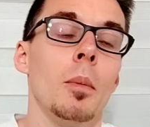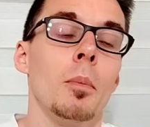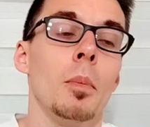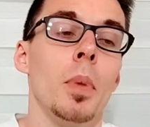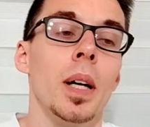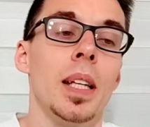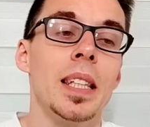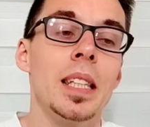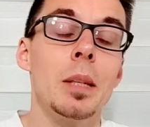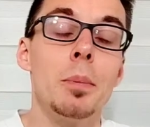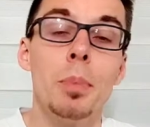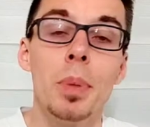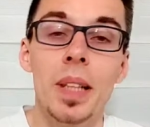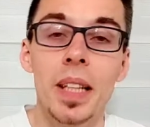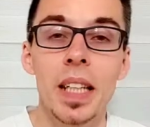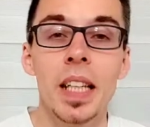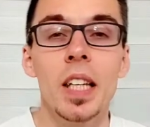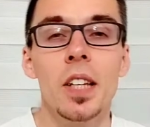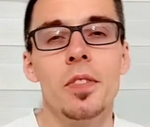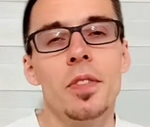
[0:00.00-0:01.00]
But the
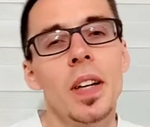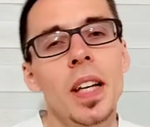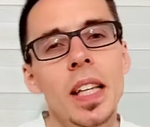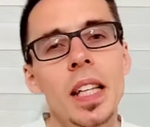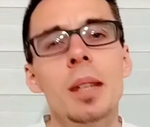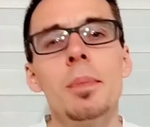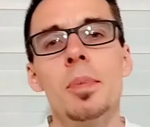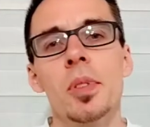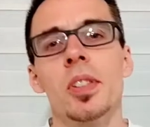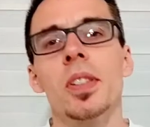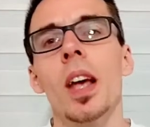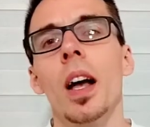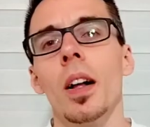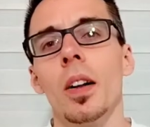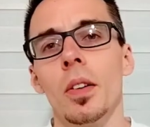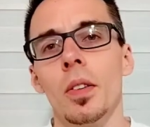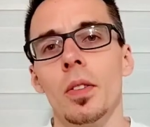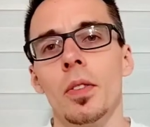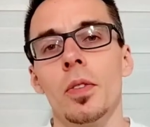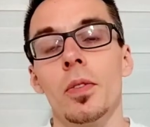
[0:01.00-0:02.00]
belief in
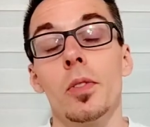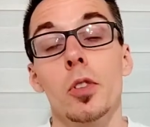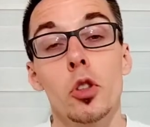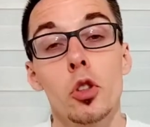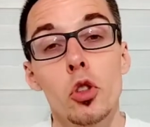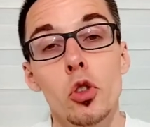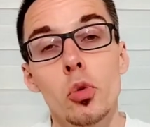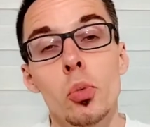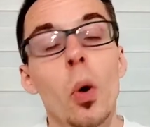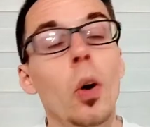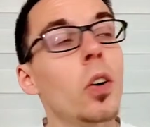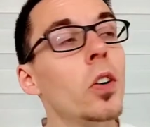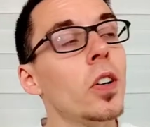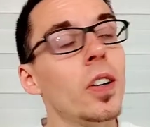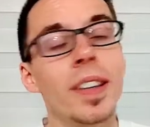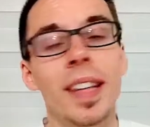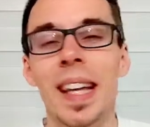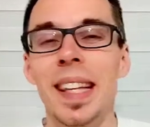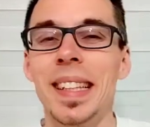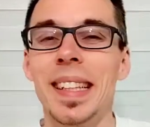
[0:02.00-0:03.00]
himself was
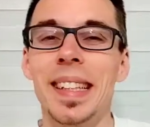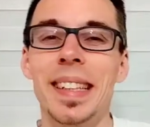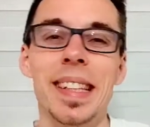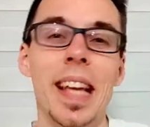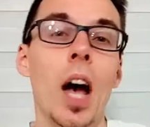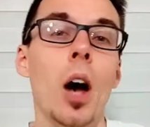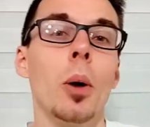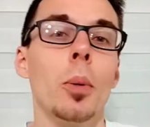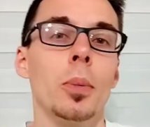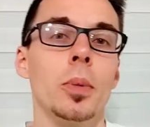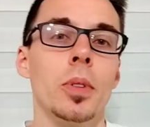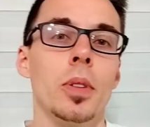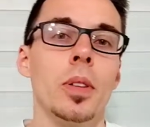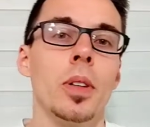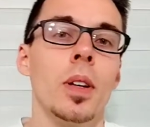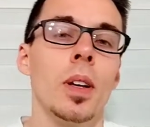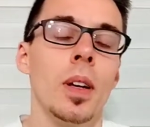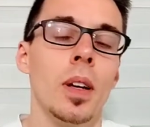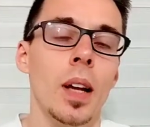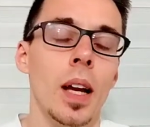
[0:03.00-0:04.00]
stronger than the doubt.
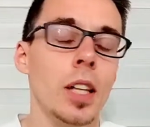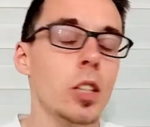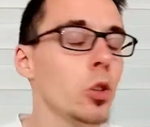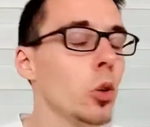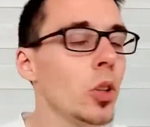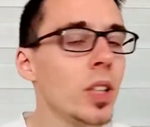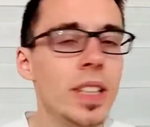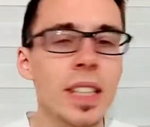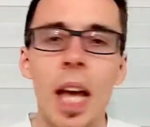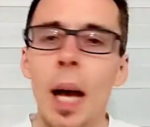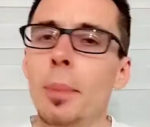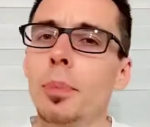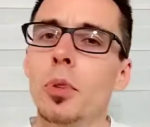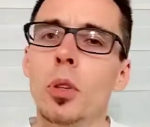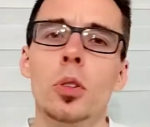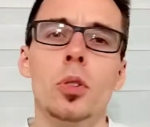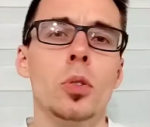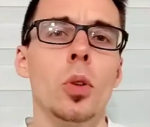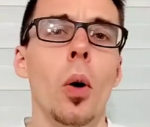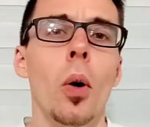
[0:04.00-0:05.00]
And so he kept
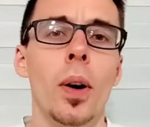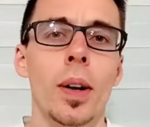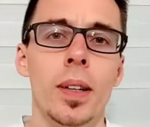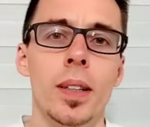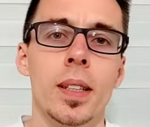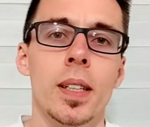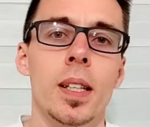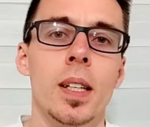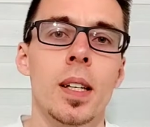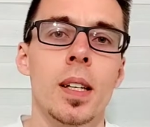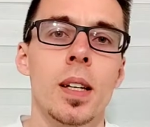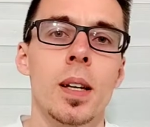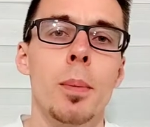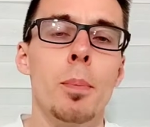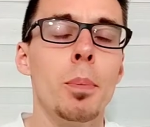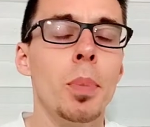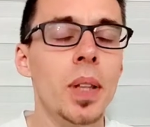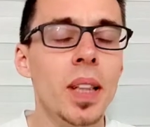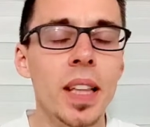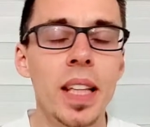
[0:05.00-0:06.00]
on going,
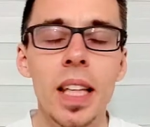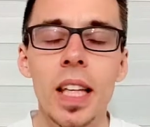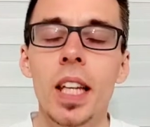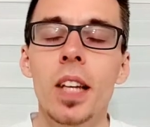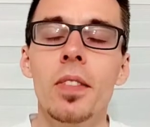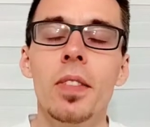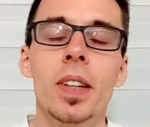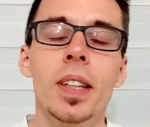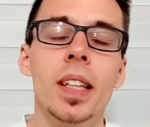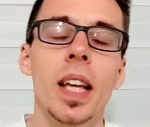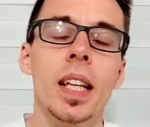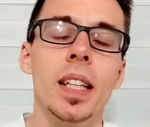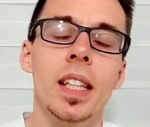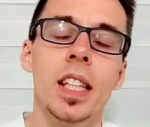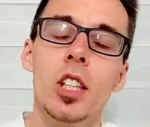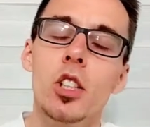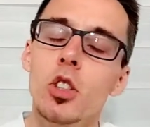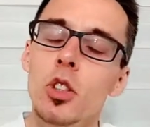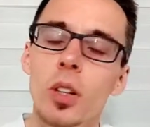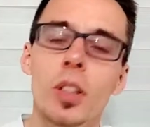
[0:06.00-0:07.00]
believing that
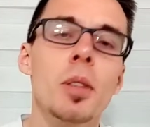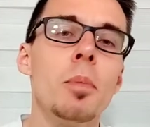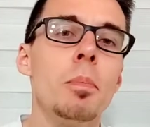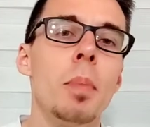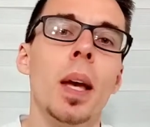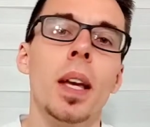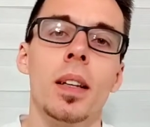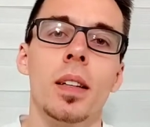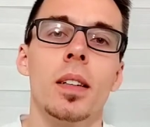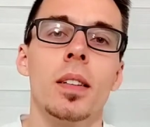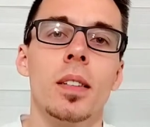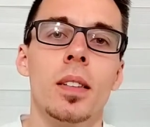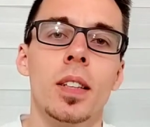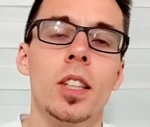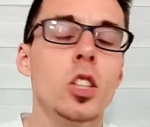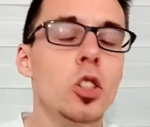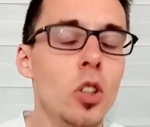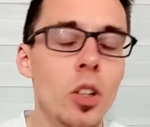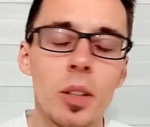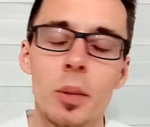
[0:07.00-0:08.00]
he's going to make it,
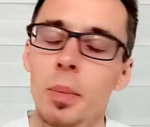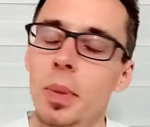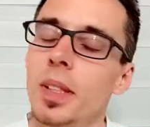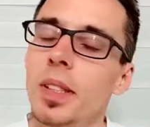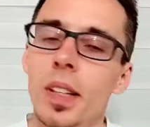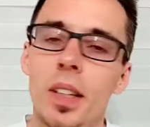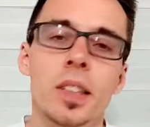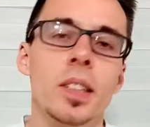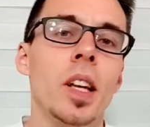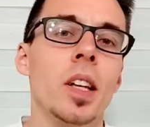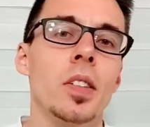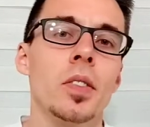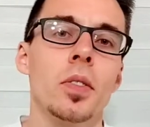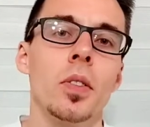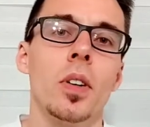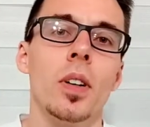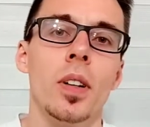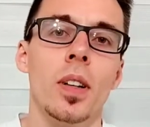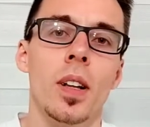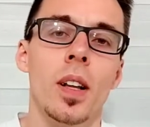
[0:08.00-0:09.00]
he's going to be
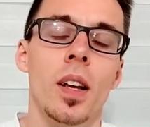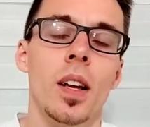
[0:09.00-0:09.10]
successful.